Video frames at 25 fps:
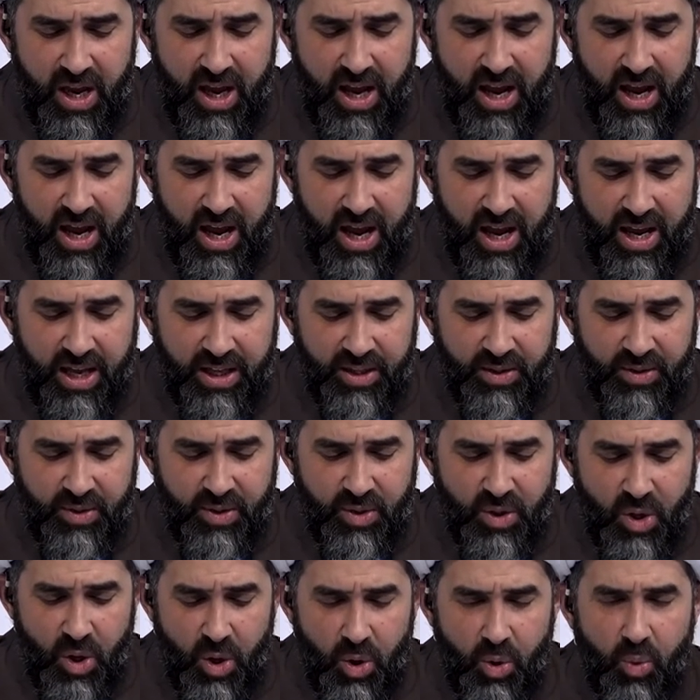and
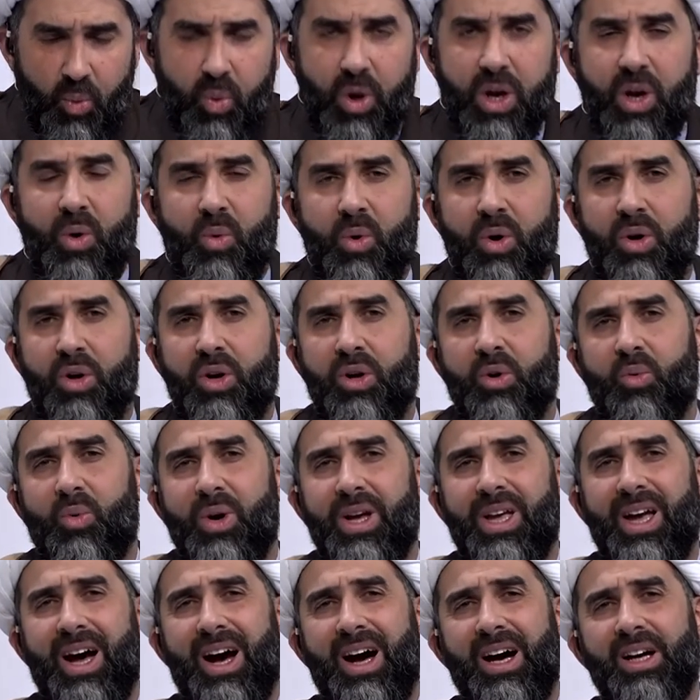we were
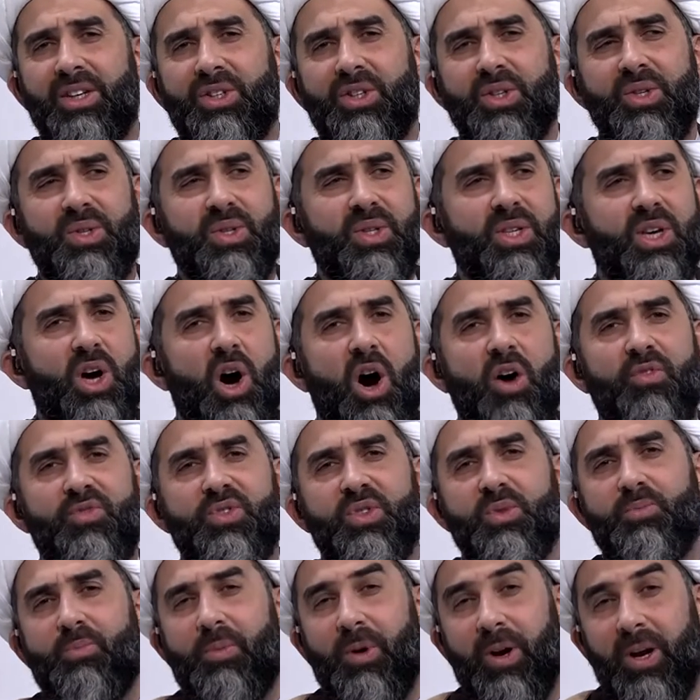we are just the
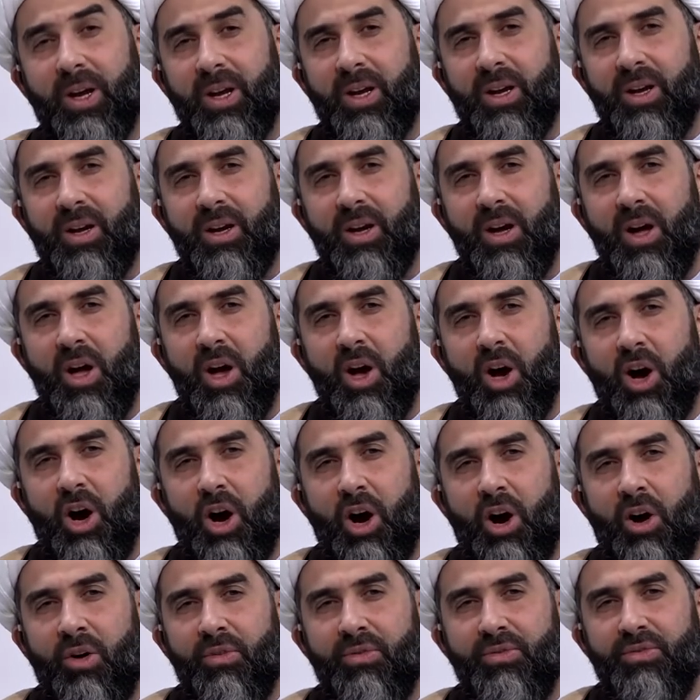offspring
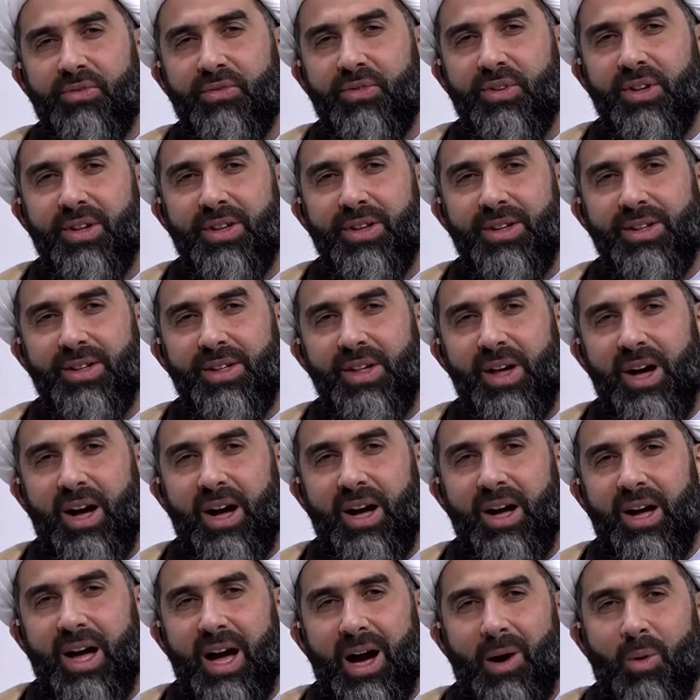of
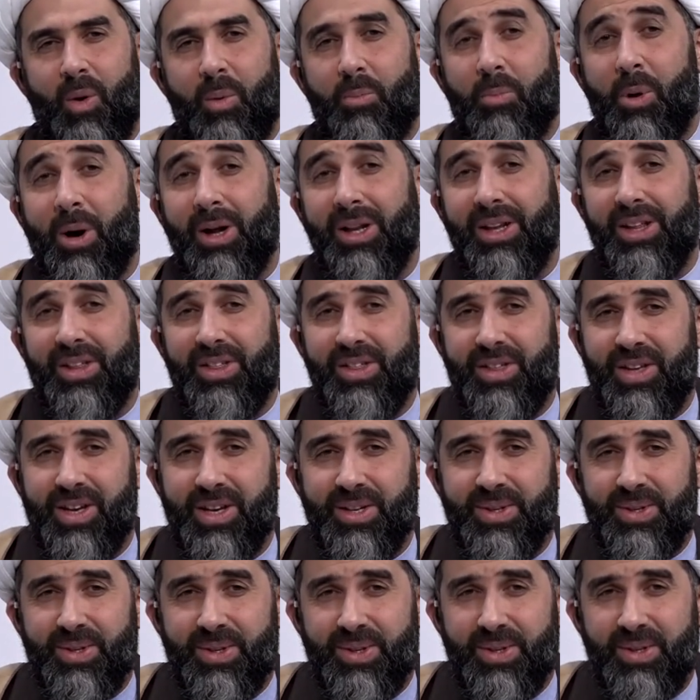uh, our
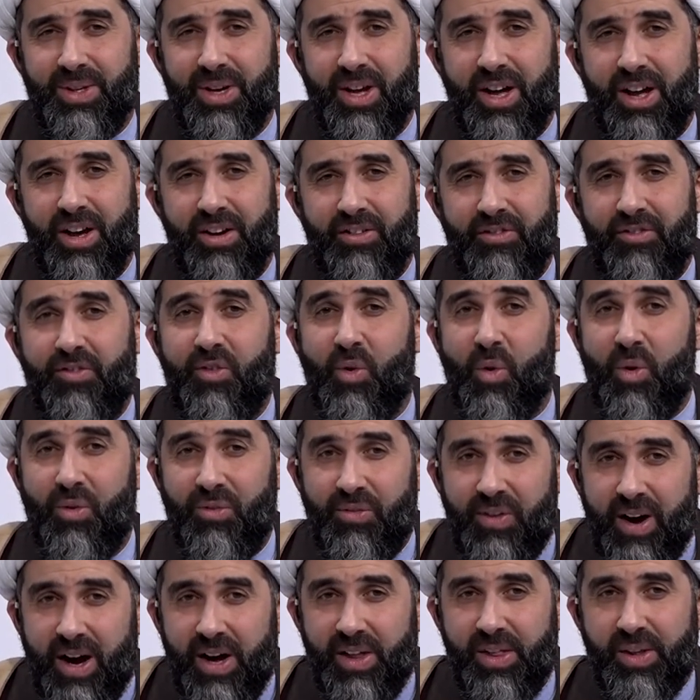polytheist
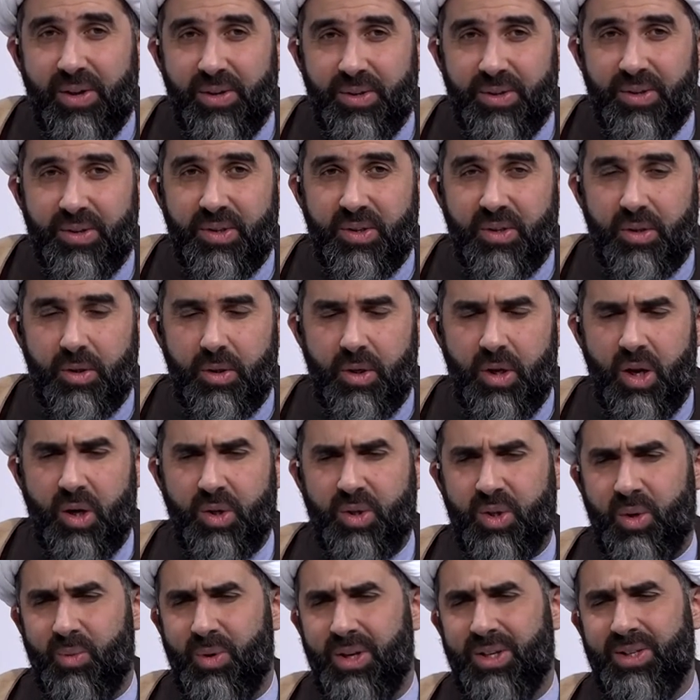forefathers. You know,
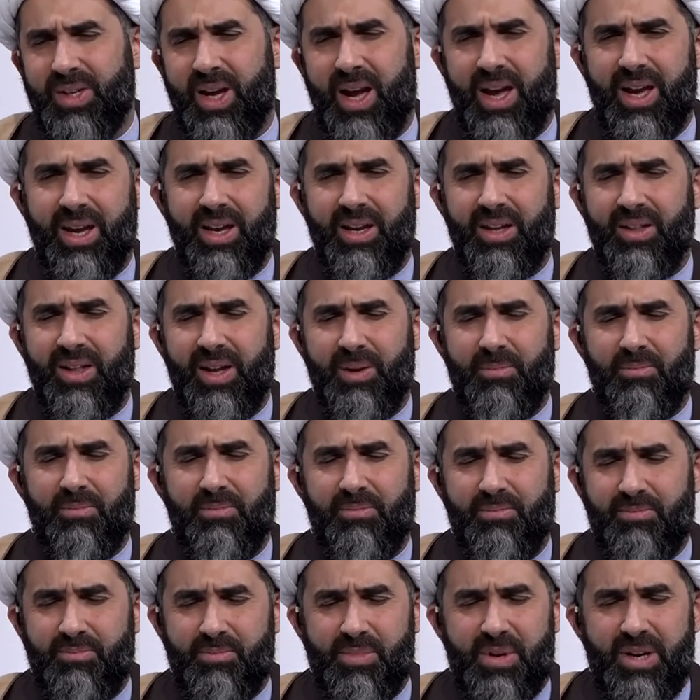so we're saying, they're
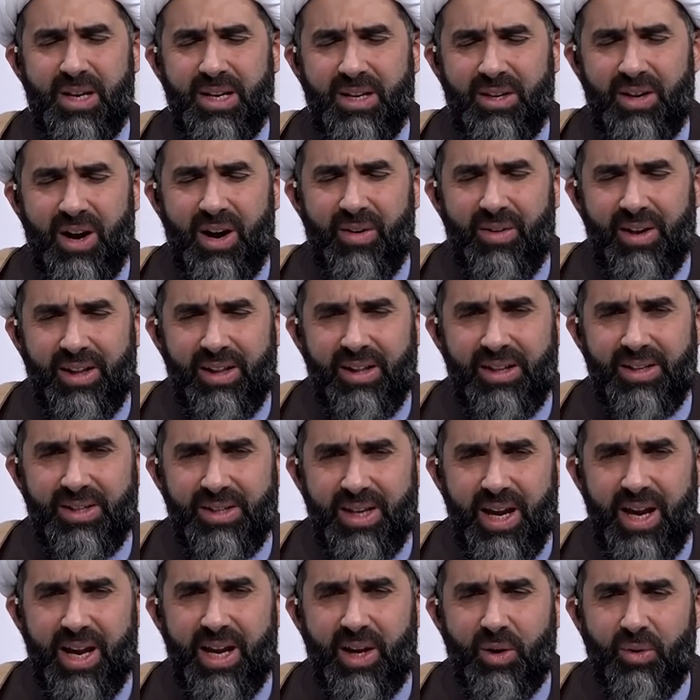indirectly
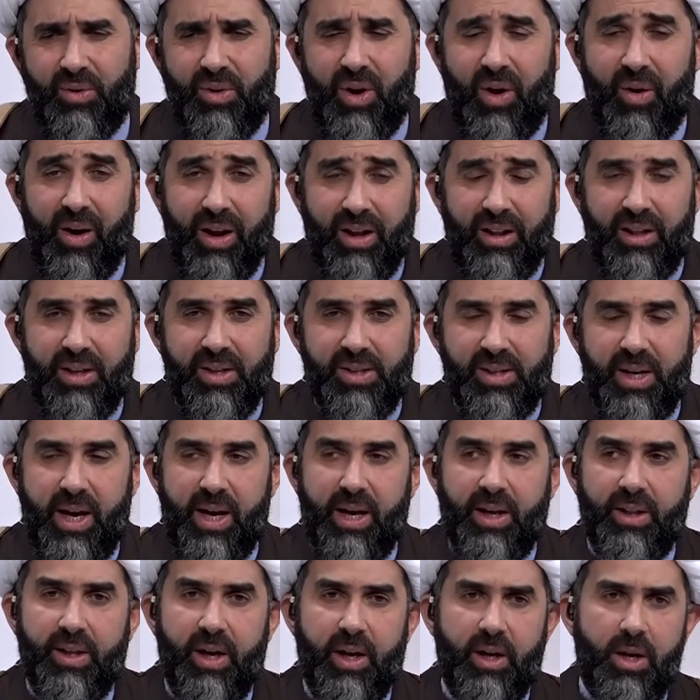saying or directly
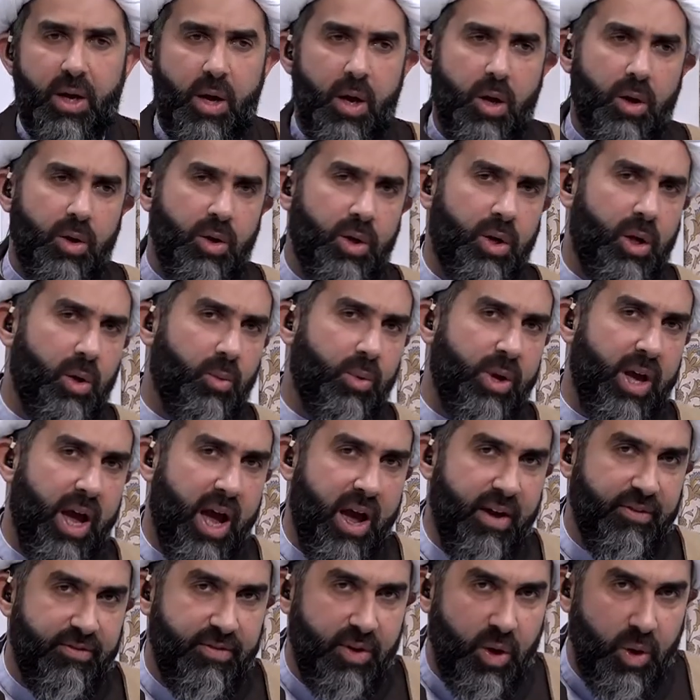saying that, you know, we
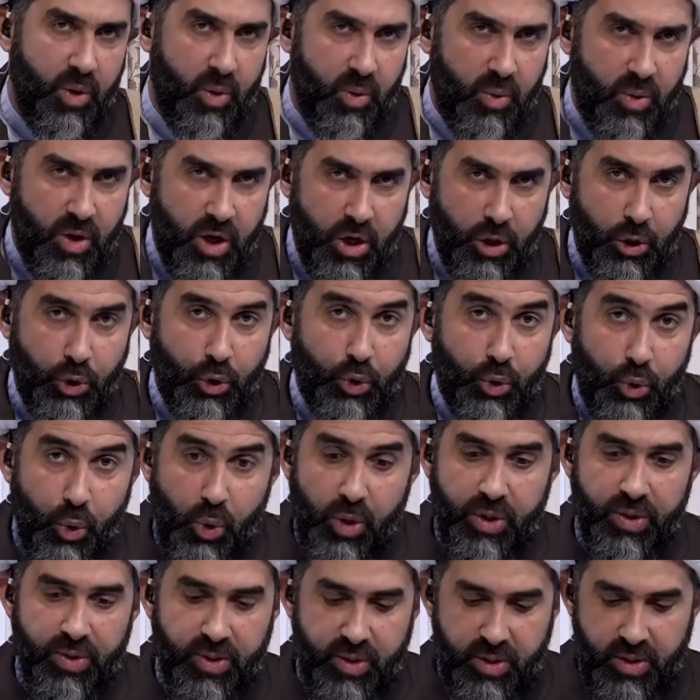have no
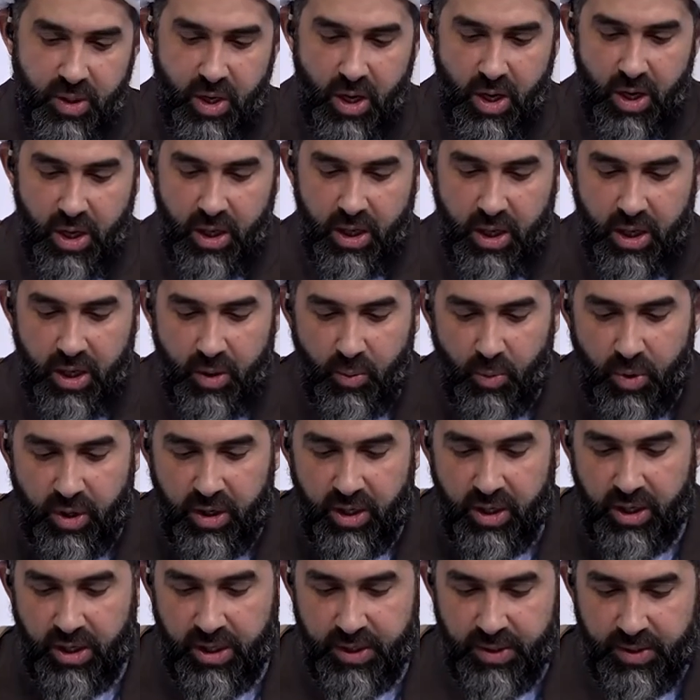choice in what
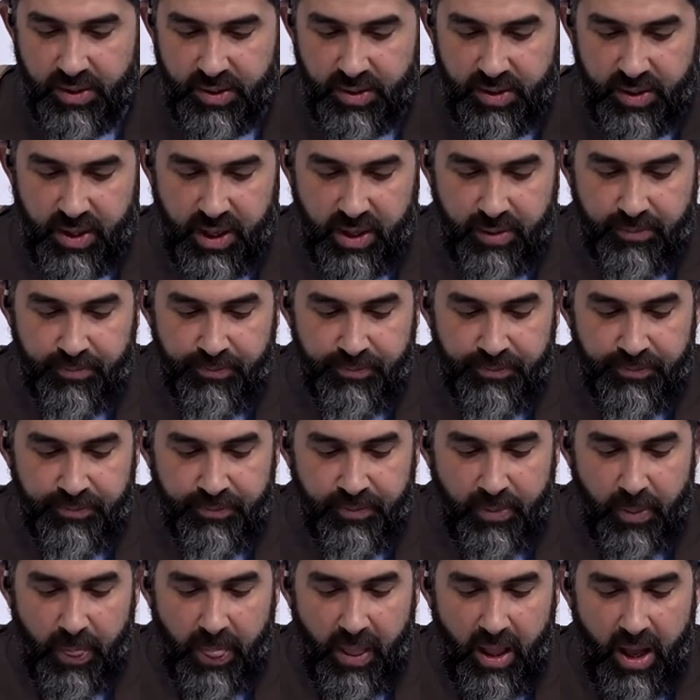it is that
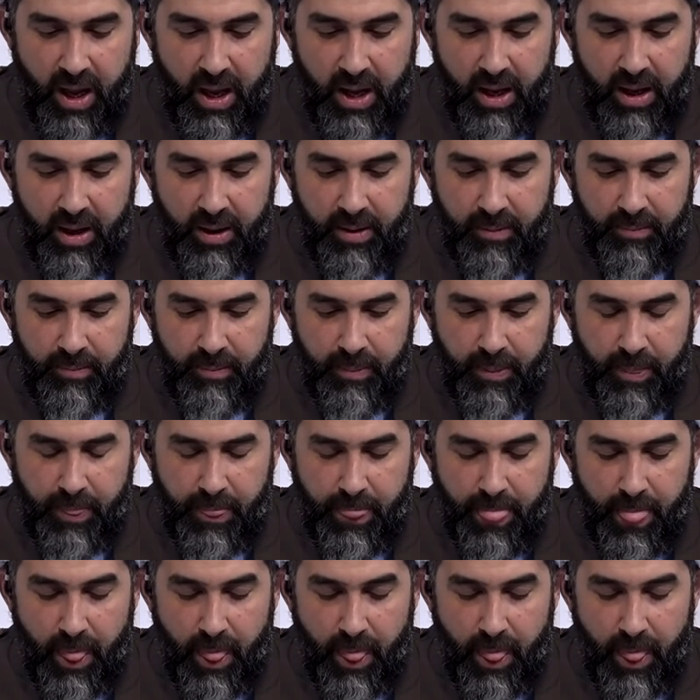um,